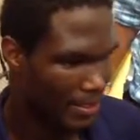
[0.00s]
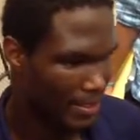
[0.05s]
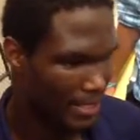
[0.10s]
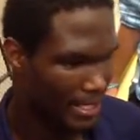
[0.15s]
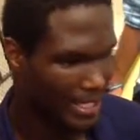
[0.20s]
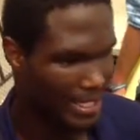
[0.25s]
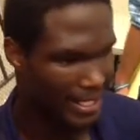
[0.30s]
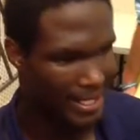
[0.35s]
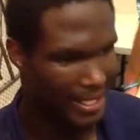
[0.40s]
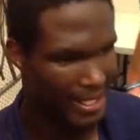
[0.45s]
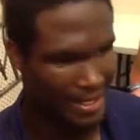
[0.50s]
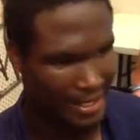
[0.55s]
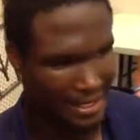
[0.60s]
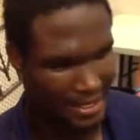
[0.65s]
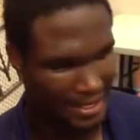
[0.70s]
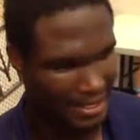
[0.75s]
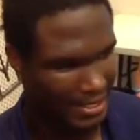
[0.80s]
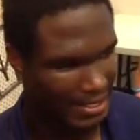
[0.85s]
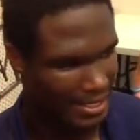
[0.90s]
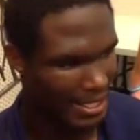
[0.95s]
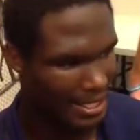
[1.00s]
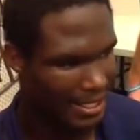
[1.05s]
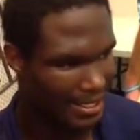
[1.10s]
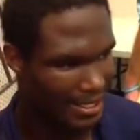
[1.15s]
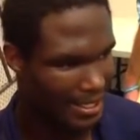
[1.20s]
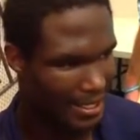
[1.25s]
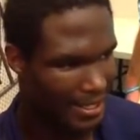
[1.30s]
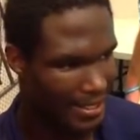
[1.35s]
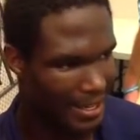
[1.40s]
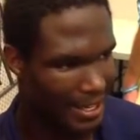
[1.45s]
The key is just not to
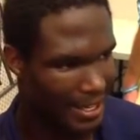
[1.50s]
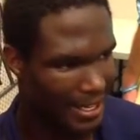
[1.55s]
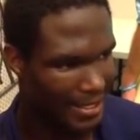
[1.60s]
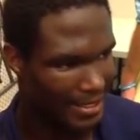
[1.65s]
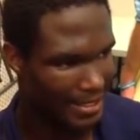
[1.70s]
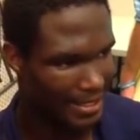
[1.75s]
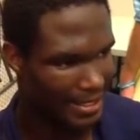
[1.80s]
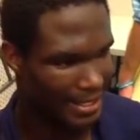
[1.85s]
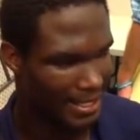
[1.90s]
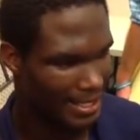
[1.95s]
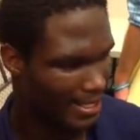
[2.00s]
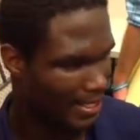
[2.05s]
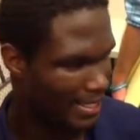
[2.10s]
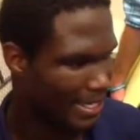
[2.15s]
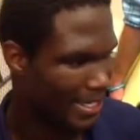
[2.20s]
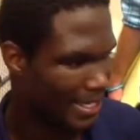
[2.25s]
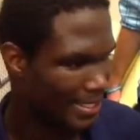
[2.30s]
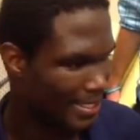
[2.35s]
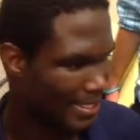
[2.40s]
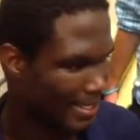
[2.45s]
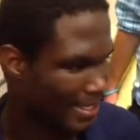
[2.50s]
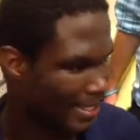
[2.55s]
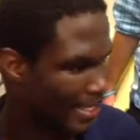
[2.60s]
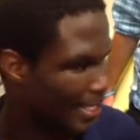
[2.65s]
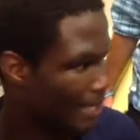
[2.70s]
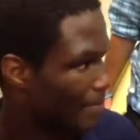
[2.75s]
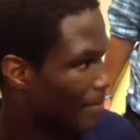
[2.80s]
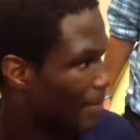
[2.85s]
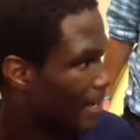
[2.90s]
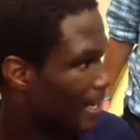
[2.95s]
let our heads, not to
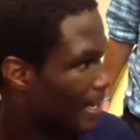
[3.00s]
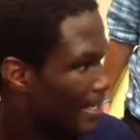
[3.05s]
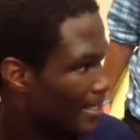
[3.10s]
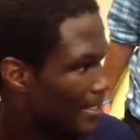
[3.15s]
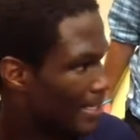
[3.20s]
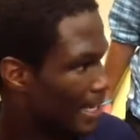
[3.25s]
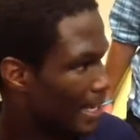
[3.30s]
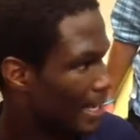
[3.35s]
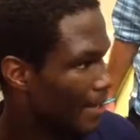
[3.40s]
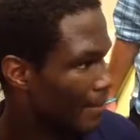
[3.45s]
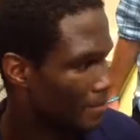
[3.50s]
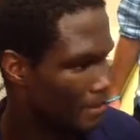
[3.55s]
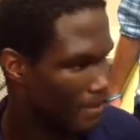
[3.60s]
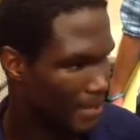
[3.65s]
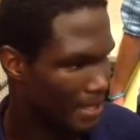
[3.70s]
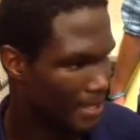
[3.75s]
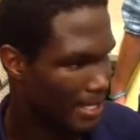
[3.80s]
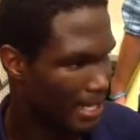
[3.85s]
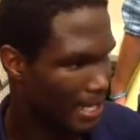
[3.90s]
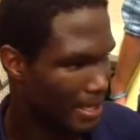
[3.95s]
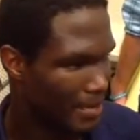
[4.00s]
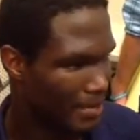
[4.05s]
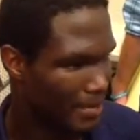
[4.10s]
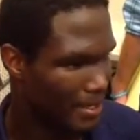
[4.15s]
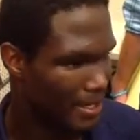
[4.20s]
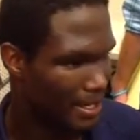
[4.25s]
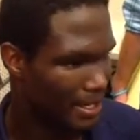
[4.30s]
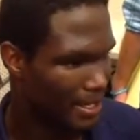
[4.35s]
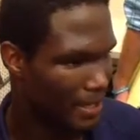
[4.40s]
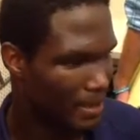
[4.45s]
keep our heads down from this game.
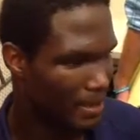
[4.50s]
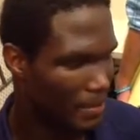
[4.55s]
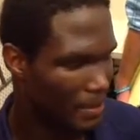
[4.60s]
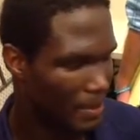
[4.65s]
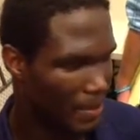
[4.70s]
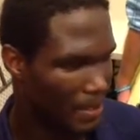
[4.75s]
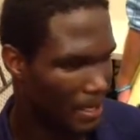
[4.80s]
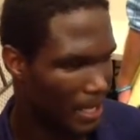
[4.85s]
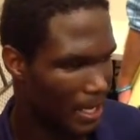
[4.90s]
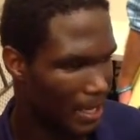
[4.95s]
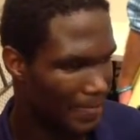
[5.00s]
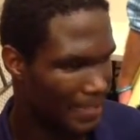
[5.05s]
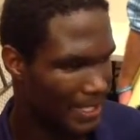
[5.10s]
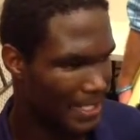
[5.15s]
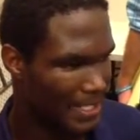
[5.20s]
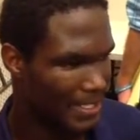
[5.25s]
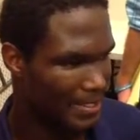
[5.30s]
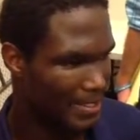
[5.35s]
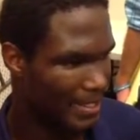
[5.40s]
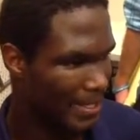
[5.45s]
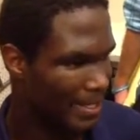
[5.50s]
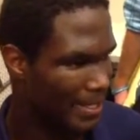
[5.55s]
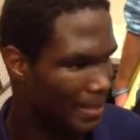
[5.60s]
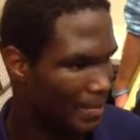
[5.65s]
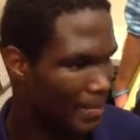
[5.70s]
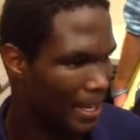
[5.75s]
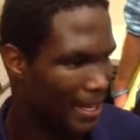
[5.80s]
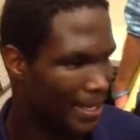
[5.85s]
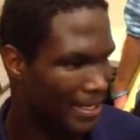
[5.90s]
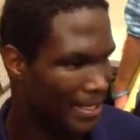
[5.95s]
Like, I mean, think
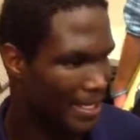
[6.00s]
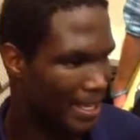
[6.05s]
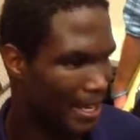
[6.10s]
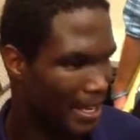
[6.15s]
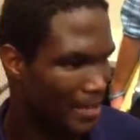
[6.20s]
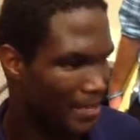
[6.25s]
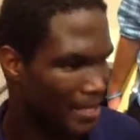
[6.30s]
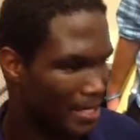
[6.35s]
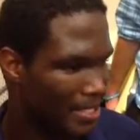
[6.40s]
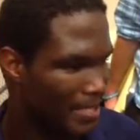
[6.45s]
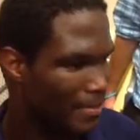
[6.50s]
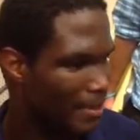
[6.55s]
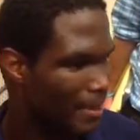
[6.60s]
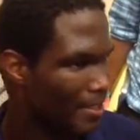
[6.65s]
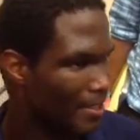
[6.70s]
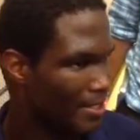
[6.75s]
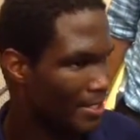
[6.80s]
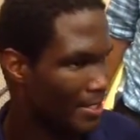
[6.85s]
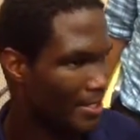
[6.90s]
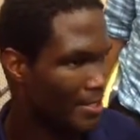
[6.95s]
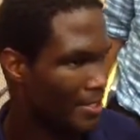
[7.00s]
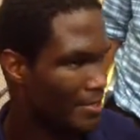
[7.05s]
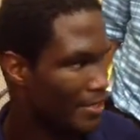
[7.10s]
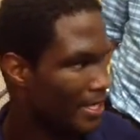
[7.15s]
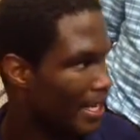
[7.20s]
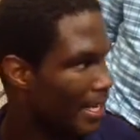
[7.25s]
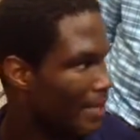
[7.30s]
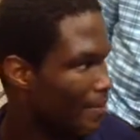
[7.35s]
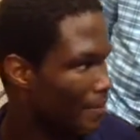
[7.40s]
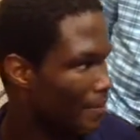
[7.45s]
about it tonight, but tomorrow's a new
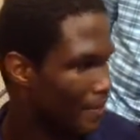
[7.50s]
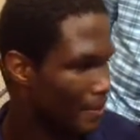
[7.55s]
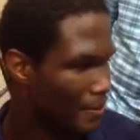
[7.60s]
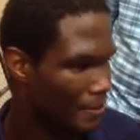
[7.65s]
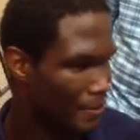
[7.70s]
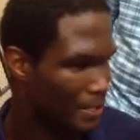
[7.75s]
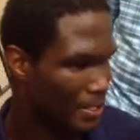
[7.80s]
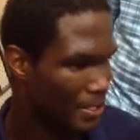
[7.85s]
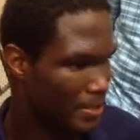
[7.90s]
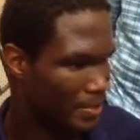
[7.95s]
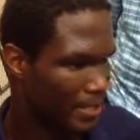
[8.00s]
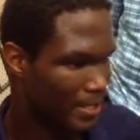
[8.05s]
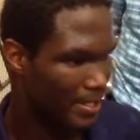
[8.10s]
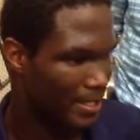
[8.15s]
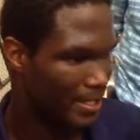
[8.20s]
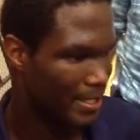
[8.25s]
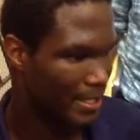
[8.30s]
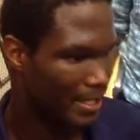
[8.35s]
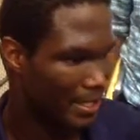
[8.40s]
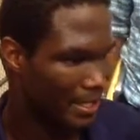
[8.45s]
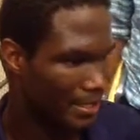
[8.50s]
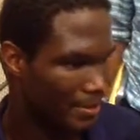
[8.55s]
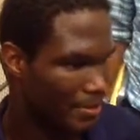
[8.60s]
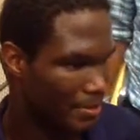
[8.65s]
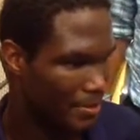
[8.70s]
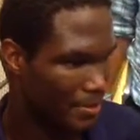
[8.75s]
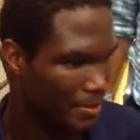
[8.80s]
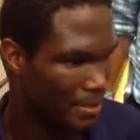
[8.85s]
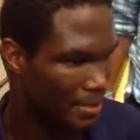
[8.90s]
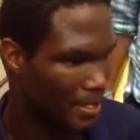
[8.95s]
day. We're on to Richmond, so like
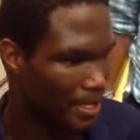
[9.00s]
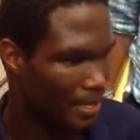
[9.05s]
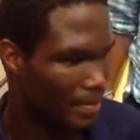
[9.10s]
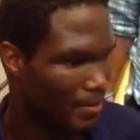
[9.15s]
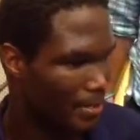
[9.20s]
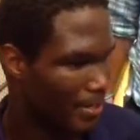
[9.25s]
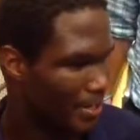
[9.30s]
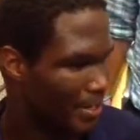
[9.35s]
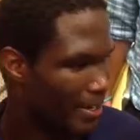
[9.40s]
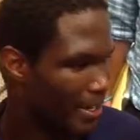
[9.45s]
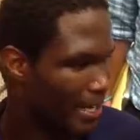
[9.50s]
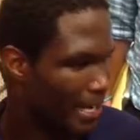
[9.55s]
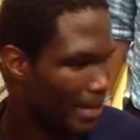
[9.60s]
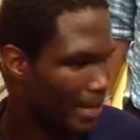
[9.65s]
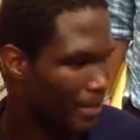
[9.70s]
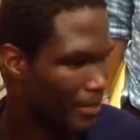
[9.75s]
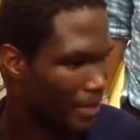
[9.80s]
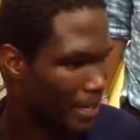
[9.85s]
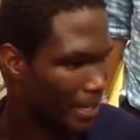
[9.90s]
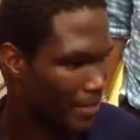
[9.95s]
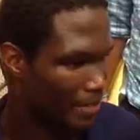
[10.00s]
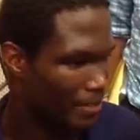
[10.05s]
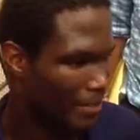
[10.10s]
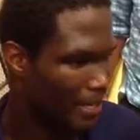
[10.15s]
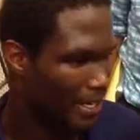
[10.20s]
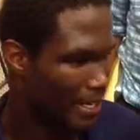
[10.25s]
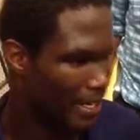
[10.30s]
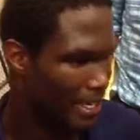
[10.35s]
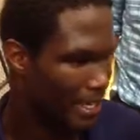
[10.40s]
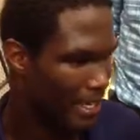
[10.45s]
we'll put in our game plan for
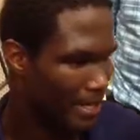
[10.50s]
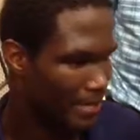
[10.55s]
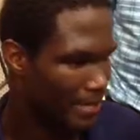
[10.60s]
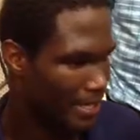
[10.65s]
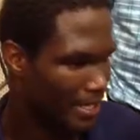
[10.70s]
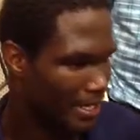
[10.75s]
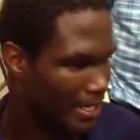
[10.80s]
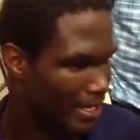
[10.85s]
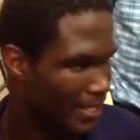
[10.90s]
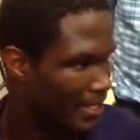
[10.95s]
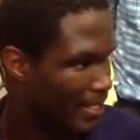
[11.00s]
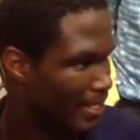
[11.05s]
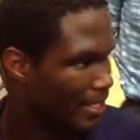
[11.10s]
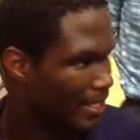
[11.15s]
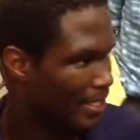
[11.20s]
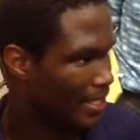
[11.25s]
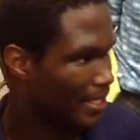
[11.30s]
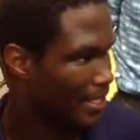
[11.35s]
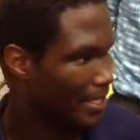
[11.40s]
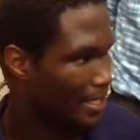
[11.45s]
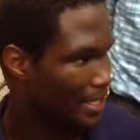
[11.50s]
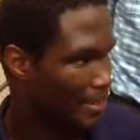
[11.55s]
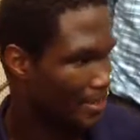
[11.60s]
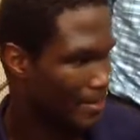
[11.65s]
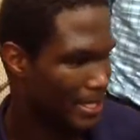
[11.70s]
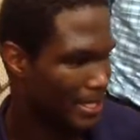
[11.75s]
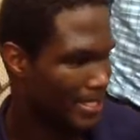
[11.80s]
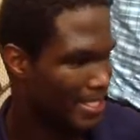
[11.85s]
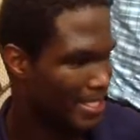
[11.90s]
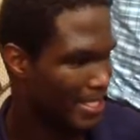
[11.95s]
that game. So, the
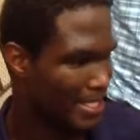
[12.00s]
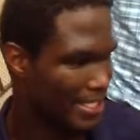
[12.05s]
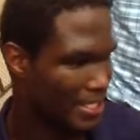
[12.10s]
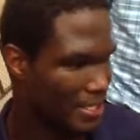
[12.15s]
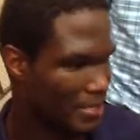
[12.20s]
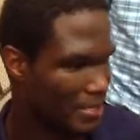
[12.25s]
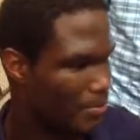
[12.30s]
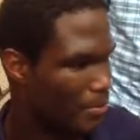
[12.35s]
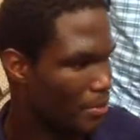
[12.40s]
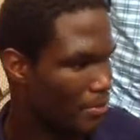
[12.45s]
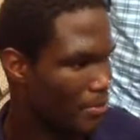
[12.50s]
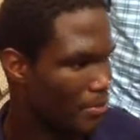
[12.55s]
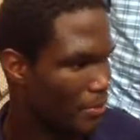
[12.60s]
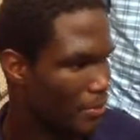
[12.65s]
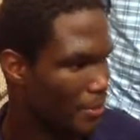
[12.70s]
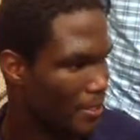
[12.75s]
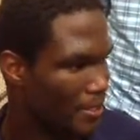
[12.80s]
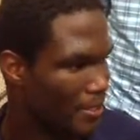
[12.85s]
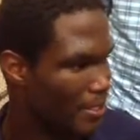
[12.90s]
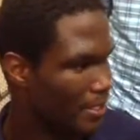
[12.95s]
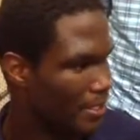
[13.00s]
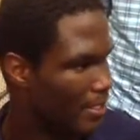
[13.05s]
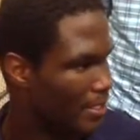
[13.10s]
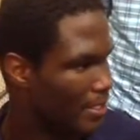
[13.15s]
biggest thing is just move forward.